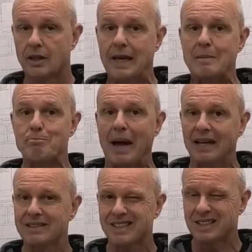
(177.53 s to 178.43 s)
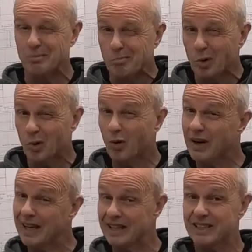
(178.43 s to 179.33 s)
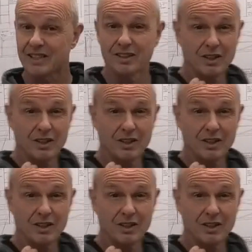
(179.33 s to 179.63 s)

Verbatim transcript: it balances more or less